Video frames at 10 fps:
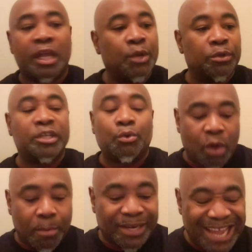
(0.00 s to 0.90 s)
he went to that
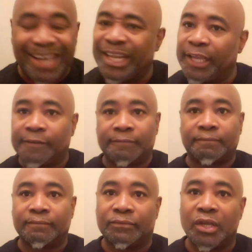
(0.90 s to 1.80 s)
woman that day.
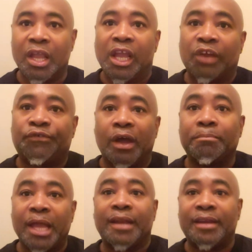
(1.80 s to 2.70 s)
And
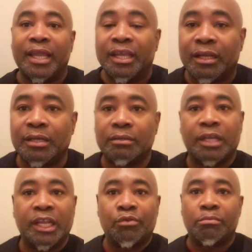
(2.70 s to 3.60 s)
from that day,
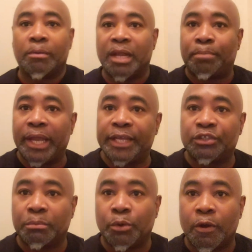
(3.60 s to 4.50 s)
he didn't remember that
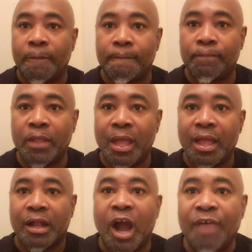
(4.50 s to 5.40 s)
past no more.
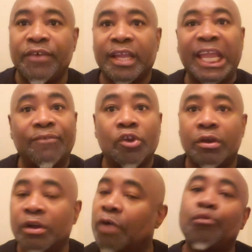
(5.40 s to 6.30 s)
God forgave
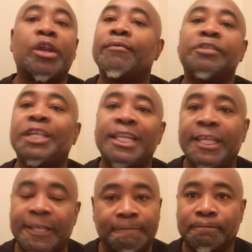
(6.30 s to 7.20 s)
her of whatever she
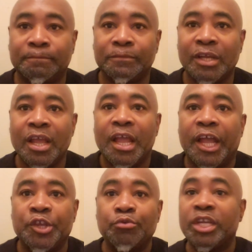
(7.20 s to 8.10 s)
did.
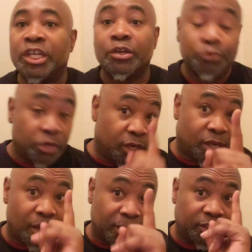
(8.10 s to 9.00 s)
And you need to know, you need to
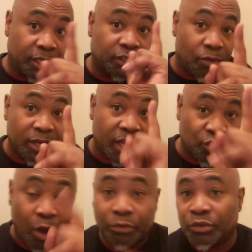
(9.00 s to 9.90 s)
come to Jesus right now
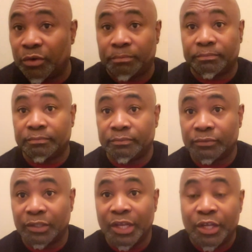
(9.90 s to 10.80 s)
and talk to him.
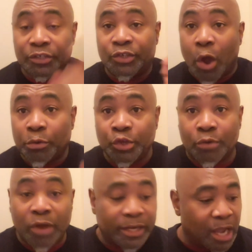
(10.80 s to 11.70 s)
Talk to
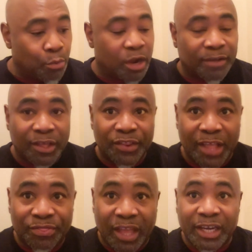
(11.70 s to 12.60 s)
him right now. Whatever
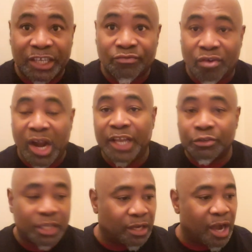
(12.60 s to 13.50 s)
that thing that's riding,
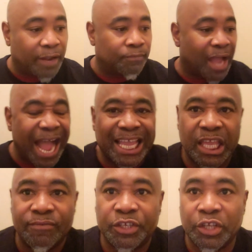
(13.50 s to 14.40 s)
you say, God, I
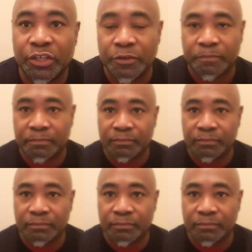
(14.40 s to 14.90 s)
give it to you.